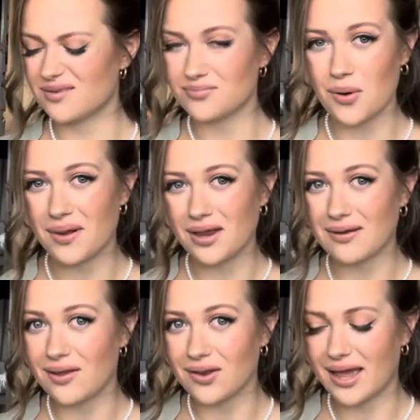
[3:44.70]
probably
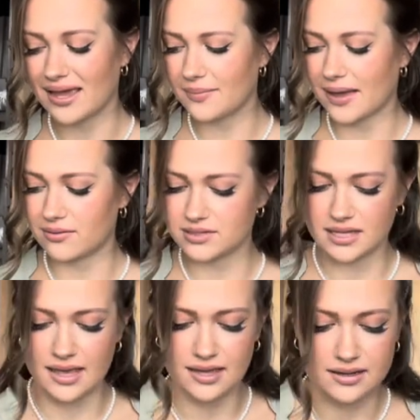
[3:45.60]
around like £8
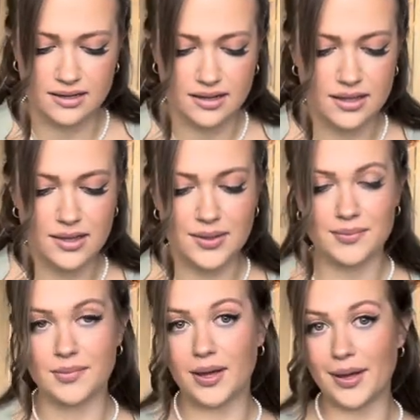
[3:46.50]
again.
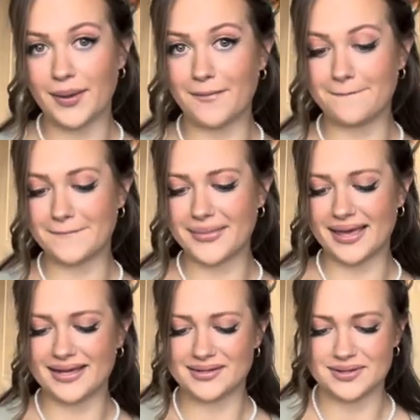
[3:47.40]
But yeah,
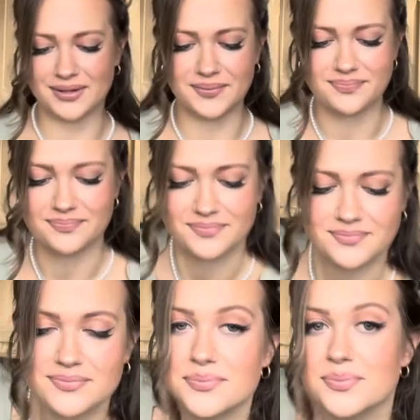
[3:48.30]
I don't know.
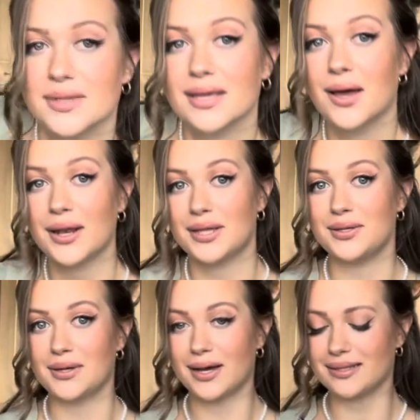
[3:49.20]
I'll let you
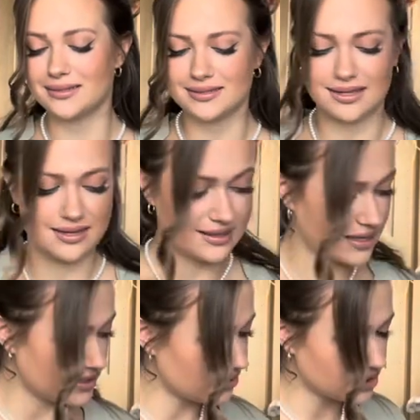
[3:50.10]
guys see.
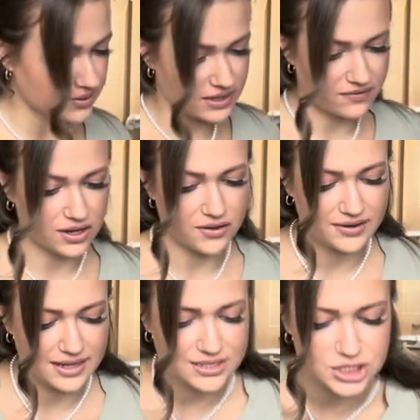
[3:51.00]
Let's not do another clothing,
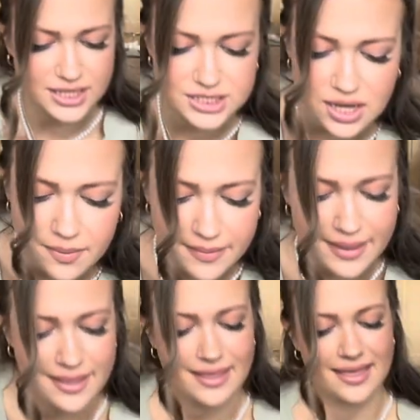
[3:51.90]
let's change it up a bit.
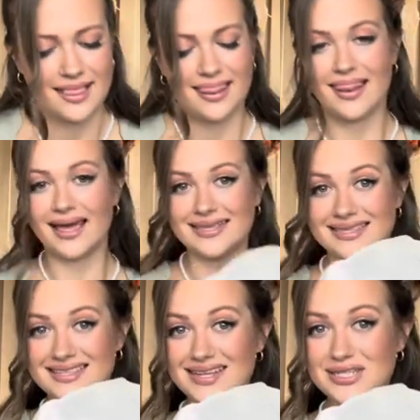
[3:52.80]

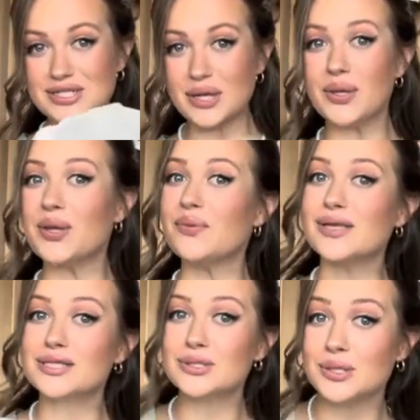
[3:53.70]
Let's show you
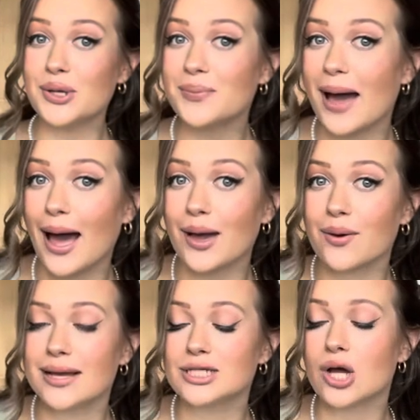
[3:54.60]
this new bag,
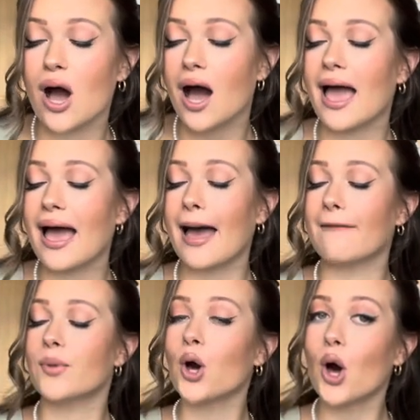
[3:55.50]
which I
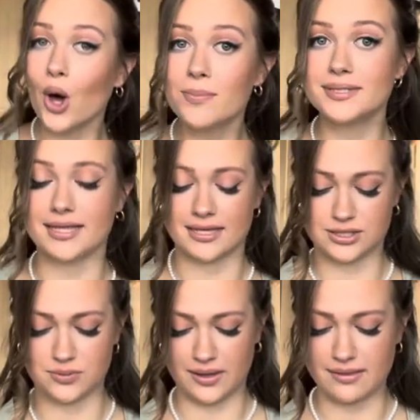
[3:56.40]
am
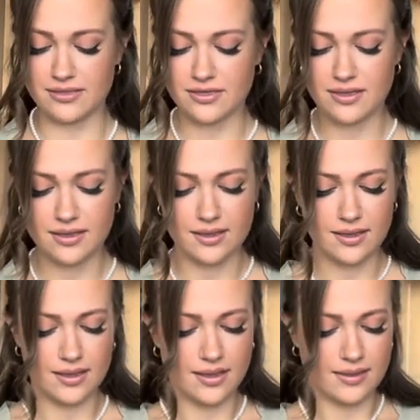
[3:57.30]
obsessed
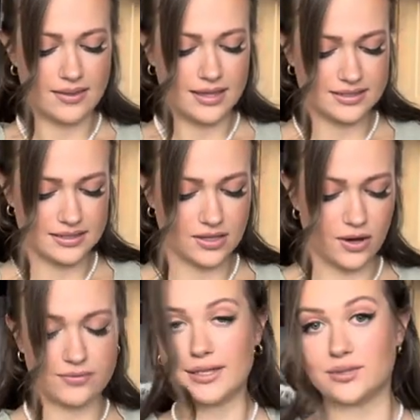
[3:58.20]
with. This is the whole
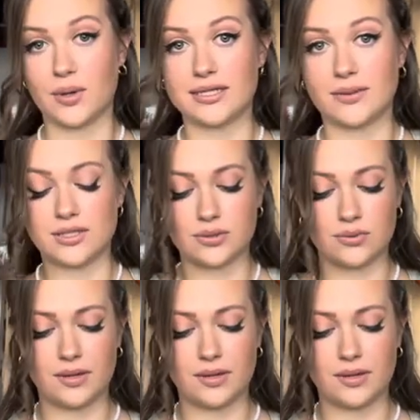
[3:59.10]
reason why I done this order,